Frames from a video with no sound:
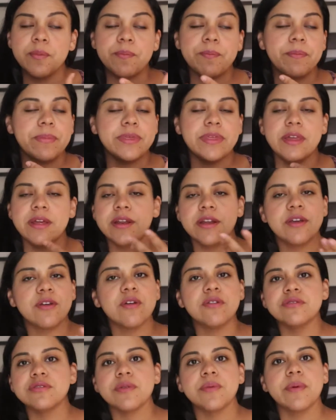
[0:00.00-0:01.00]
but then it
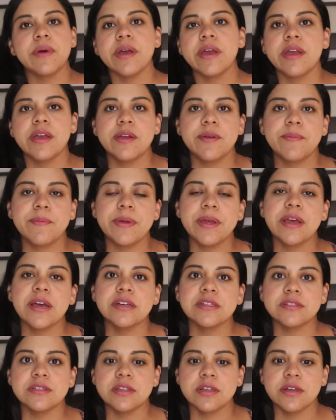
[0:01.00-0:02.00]
goes away
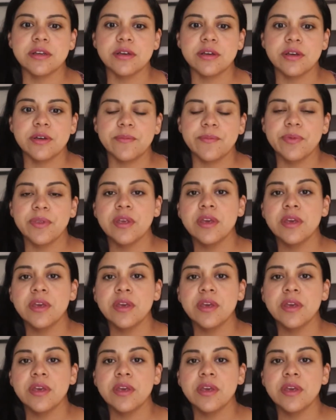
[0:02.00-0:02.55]
because the